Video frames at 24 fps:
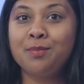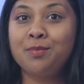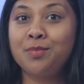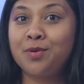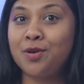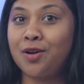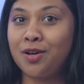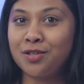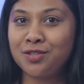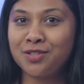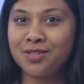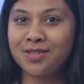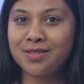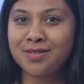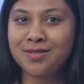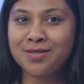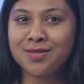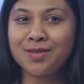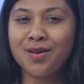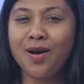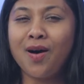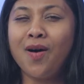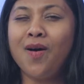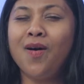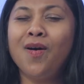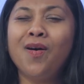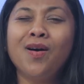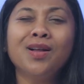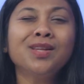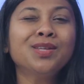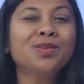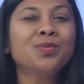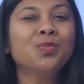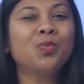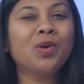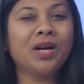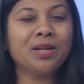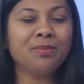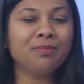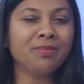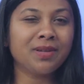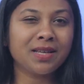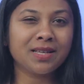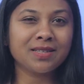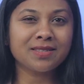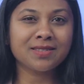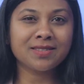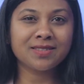projects, all in one
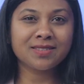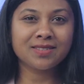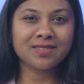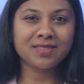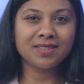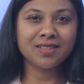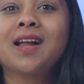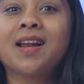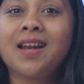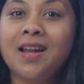place.